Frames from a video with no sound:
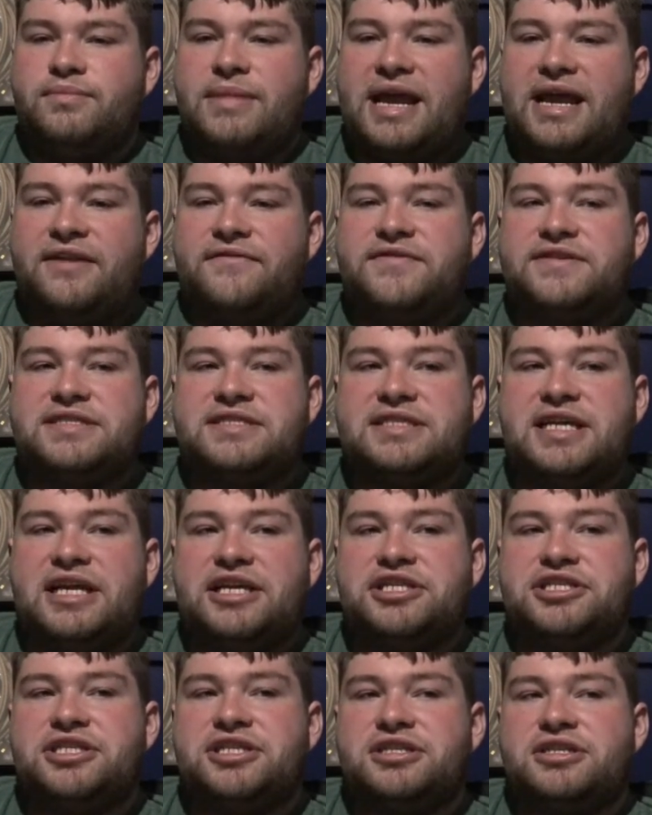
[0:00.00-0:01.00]

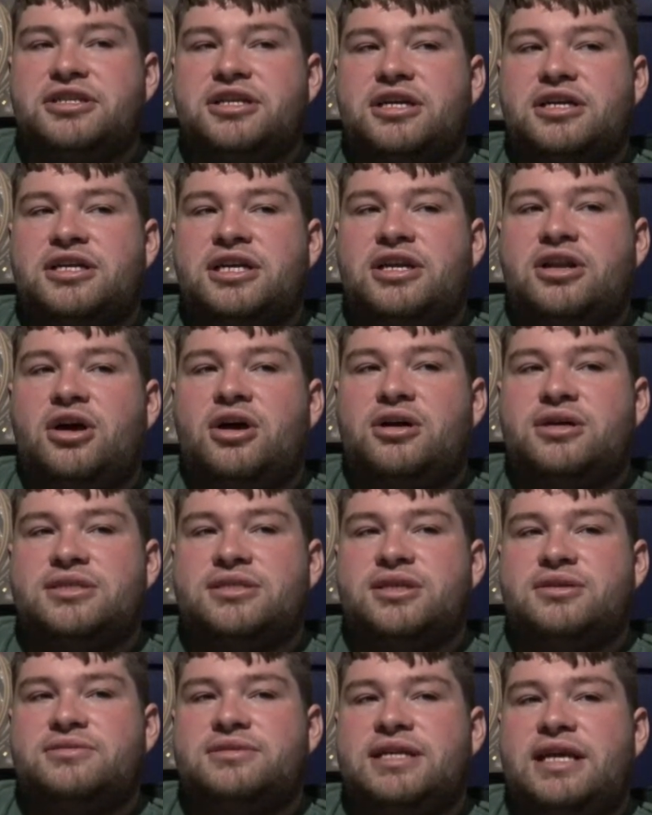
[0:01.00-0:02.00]
manifestation can
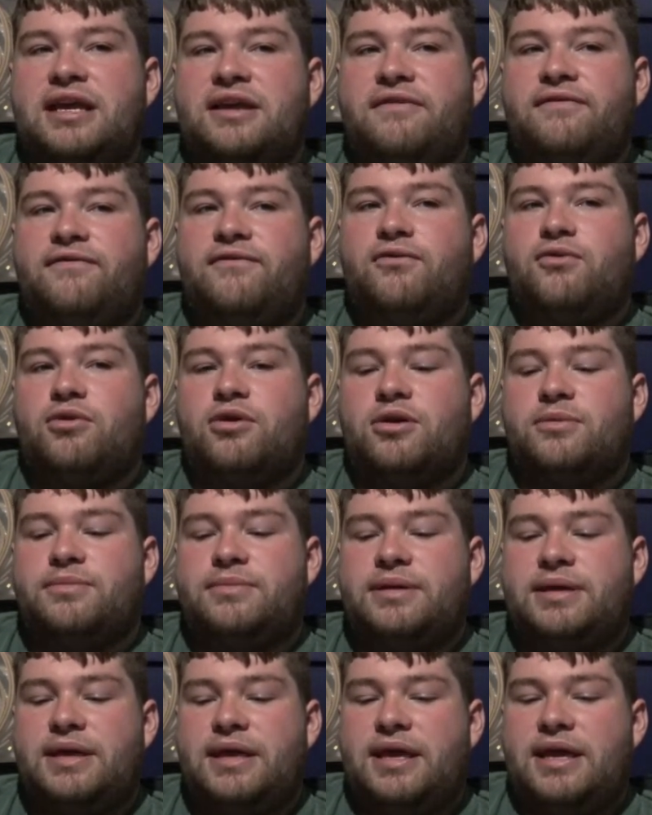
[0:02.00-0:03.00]
also take
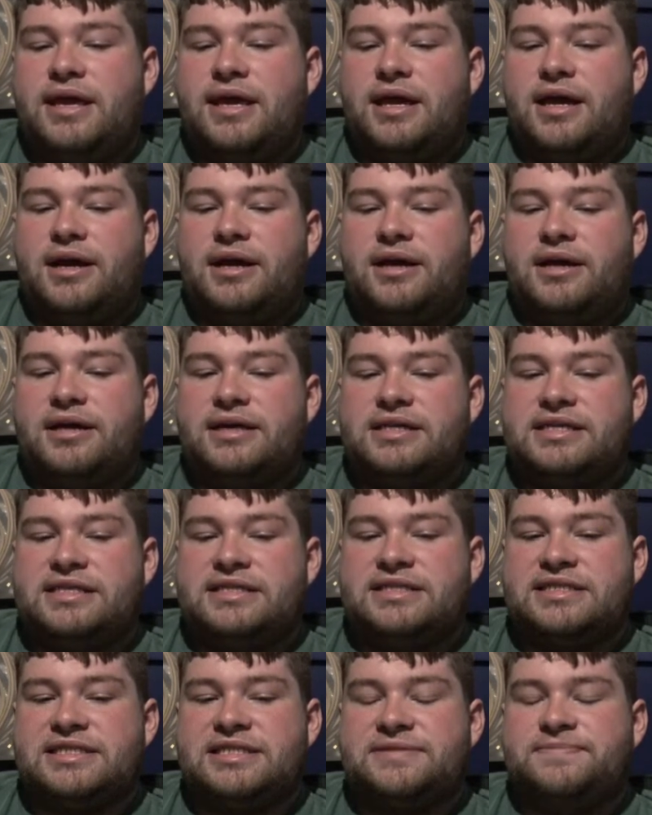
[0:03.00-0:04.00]
form uh,
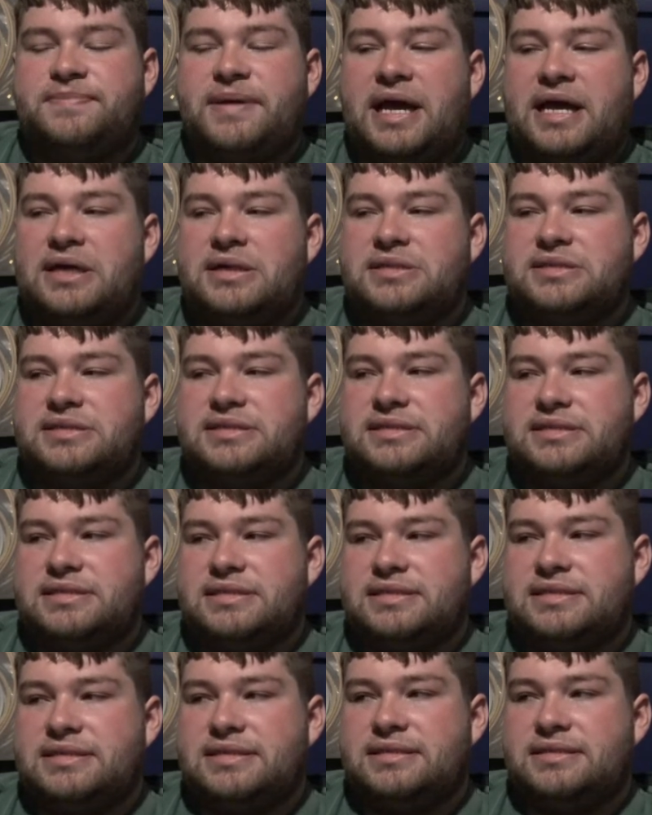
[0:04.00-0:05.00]
in
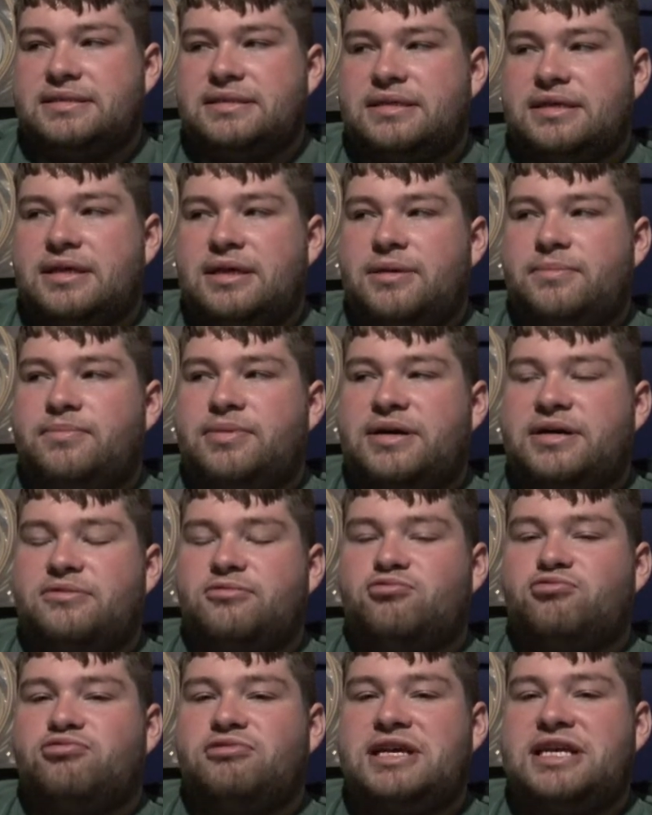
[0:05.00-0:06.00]
spells,
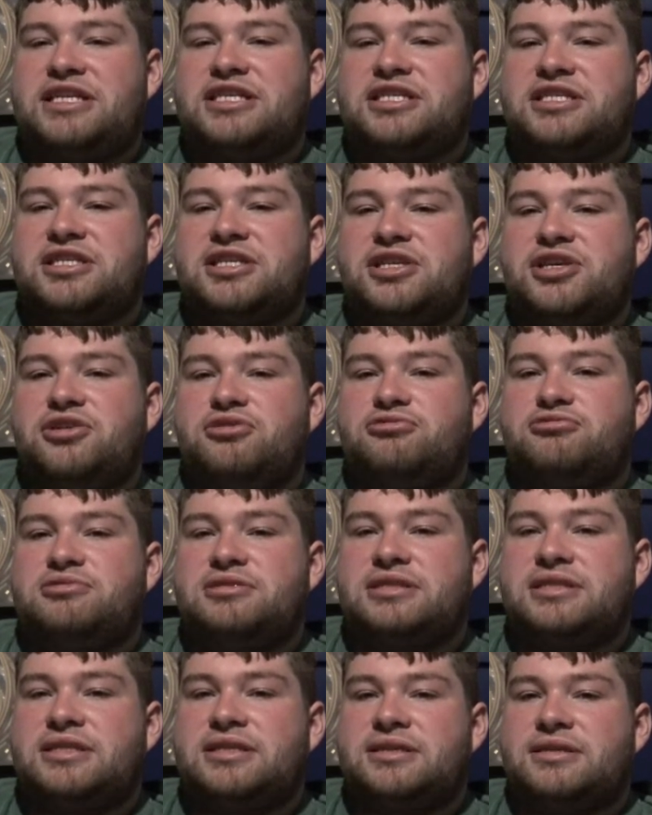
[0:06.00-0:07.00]
but we just
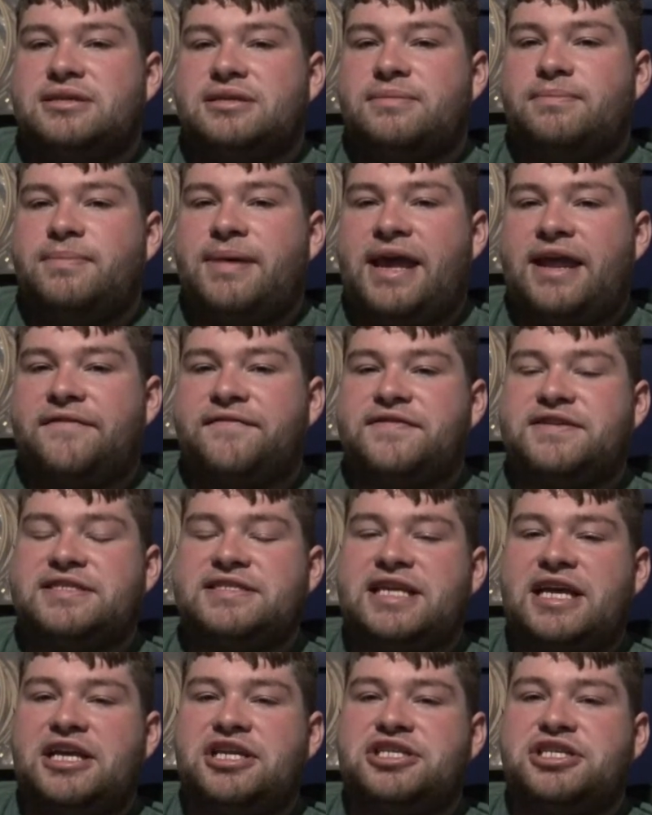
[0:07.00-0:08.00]
used
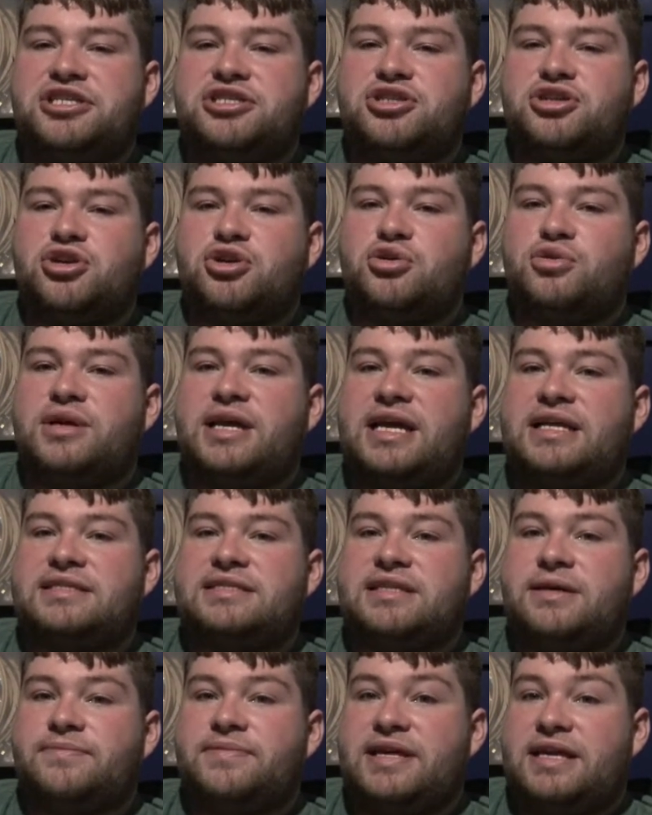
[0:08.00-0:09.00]
manifestation to create
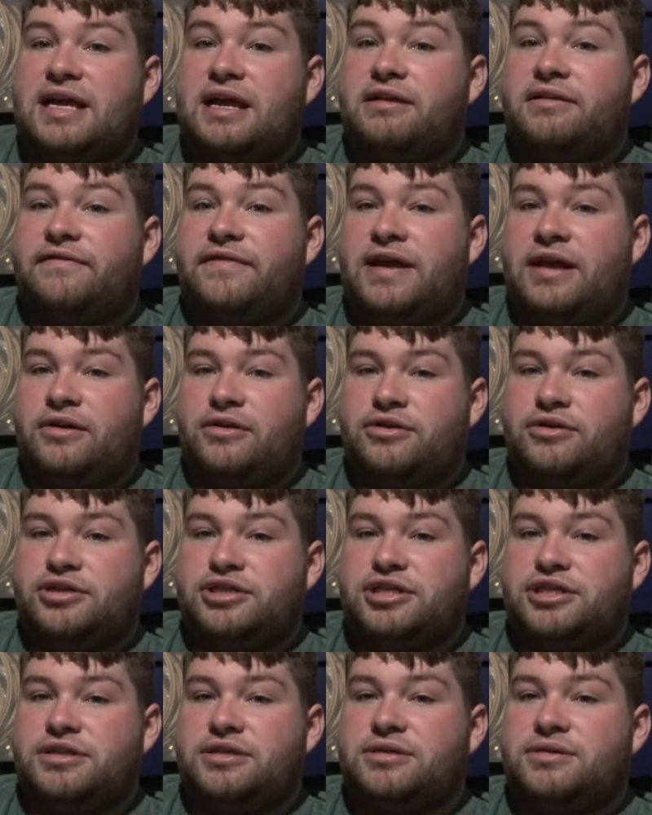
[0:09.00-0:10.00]
something out of
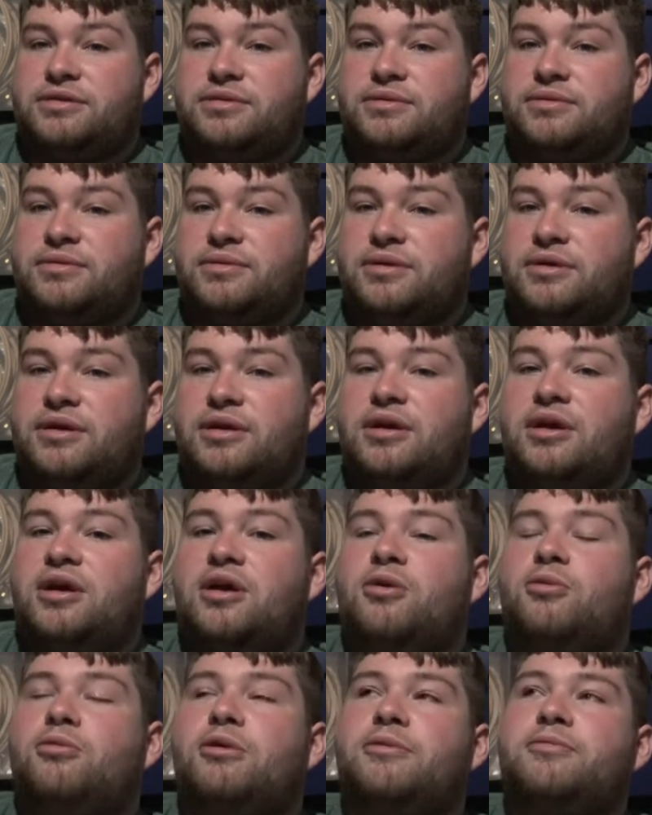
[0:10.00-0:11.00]
energy.
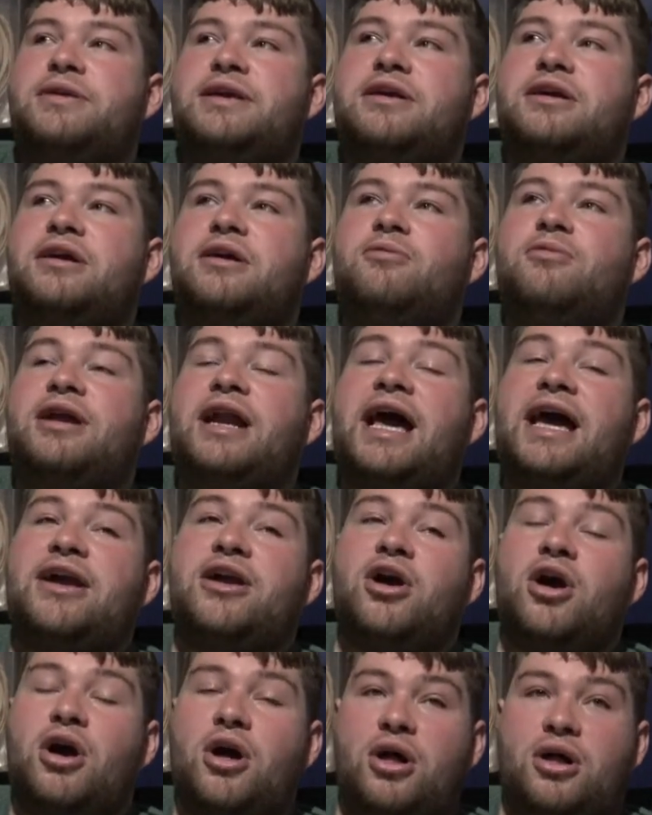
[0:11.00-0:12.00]
What we what I
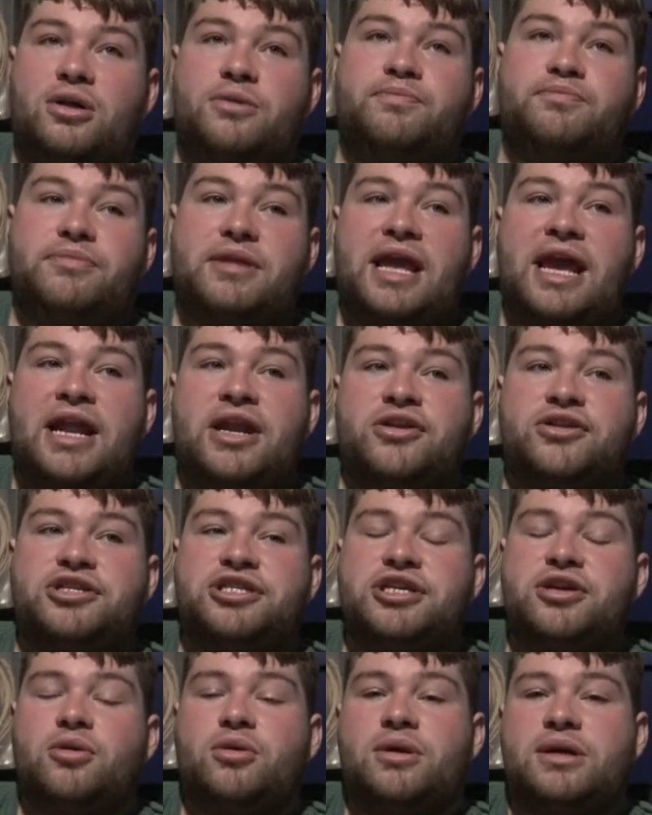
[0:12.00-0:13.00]
call
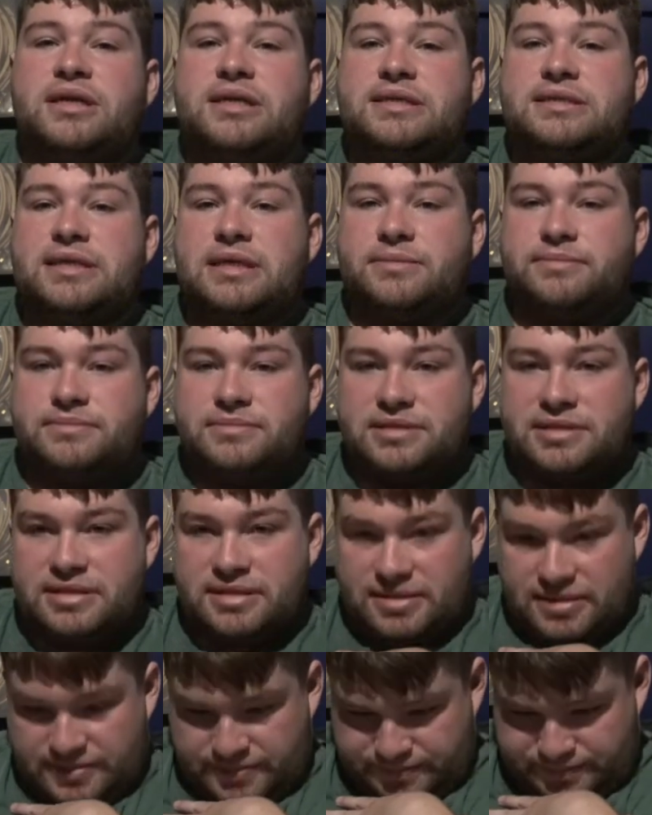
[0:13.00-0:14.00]
energy
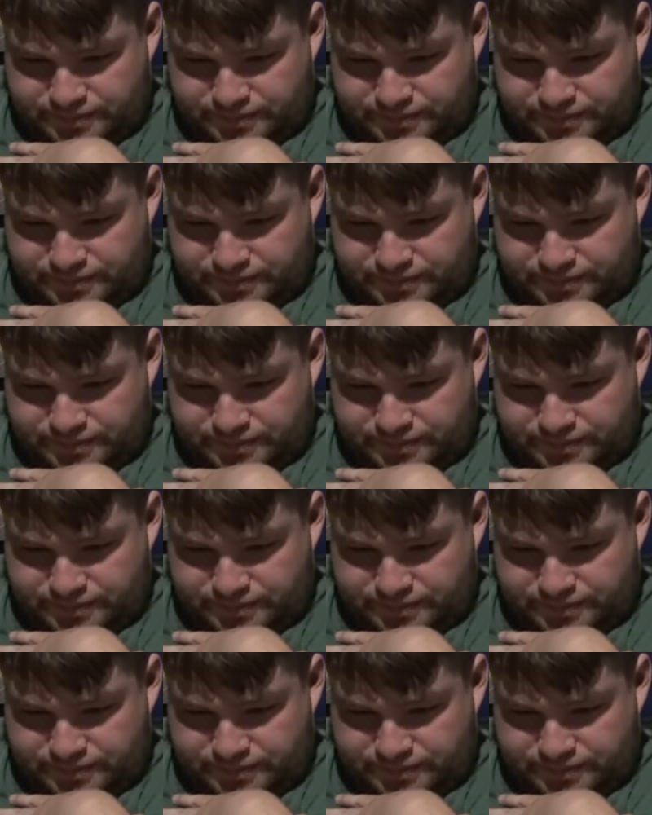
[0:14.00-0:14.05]
organisms.